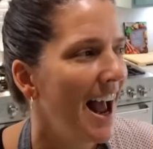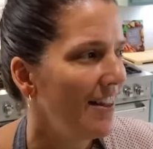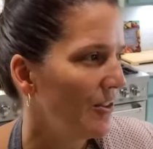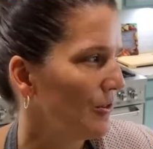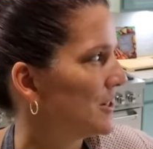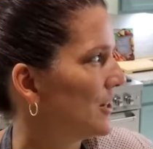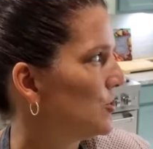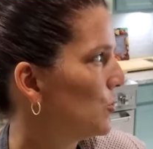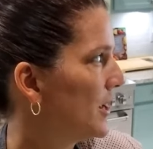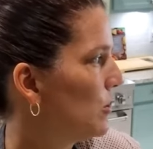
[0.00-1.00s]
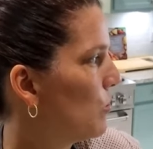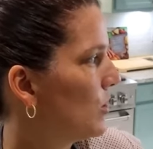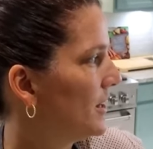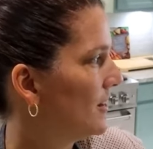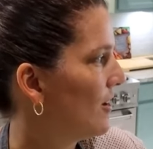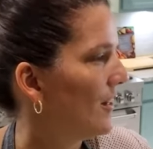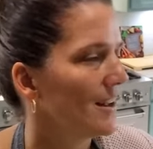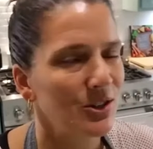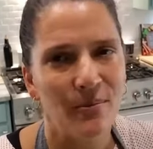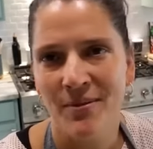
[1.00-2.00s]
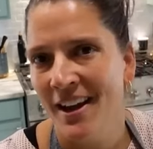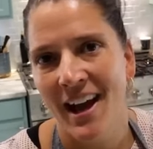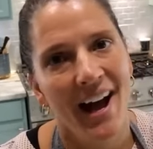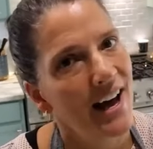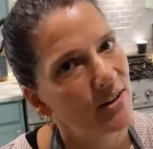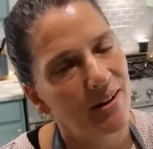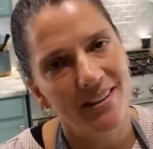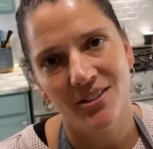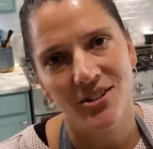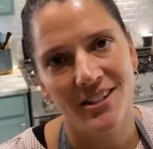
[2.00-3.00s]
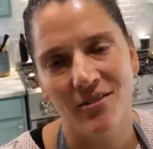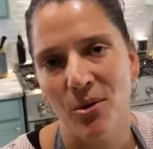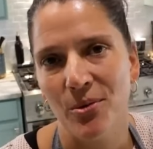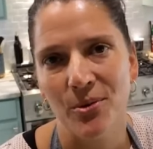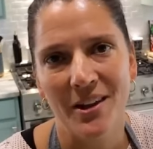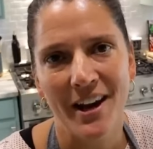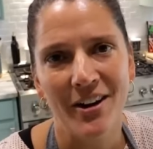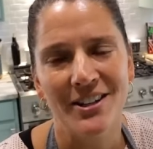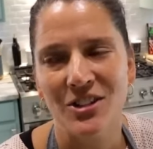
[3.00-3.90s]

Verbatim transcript: And then there was like a tornado warning and all that. So I don't know. I think there's stuff going through the area.